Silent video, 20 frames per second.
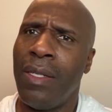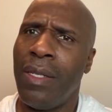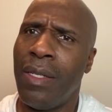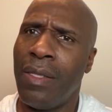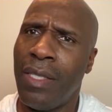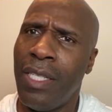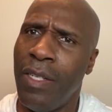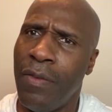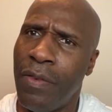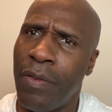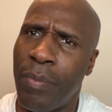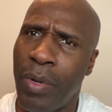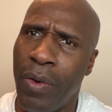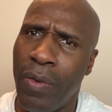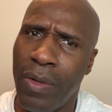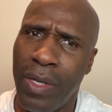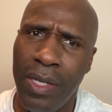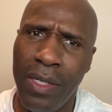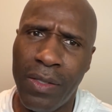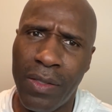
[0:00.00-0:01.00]
the chief of
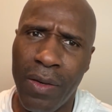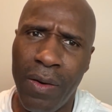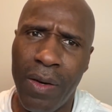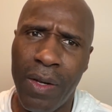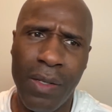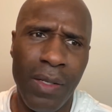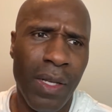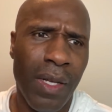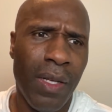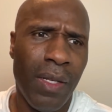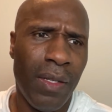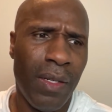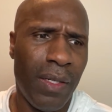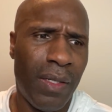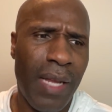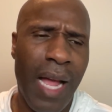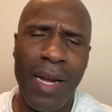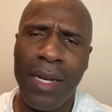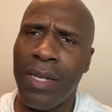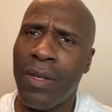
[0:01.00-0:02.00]
police or the
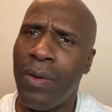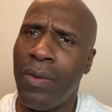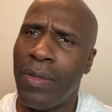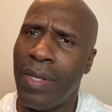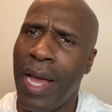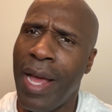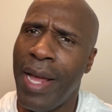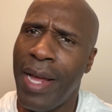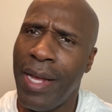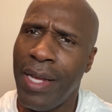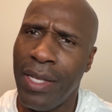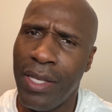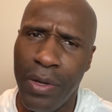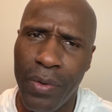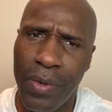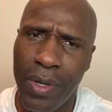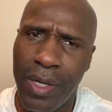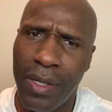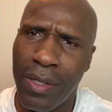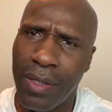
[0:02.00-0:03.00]
tactical gang
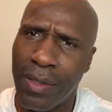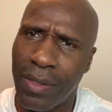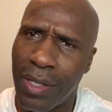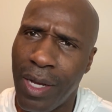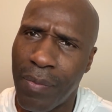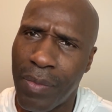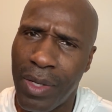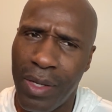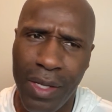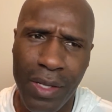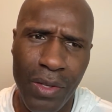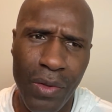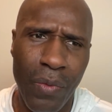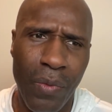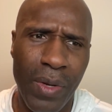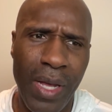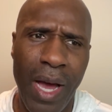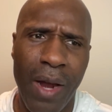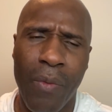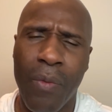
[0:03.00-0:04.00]
unit or something, and you
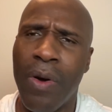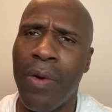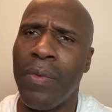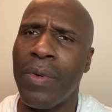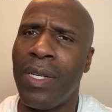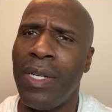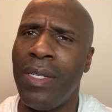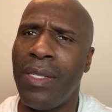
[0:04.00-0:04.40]
got to work with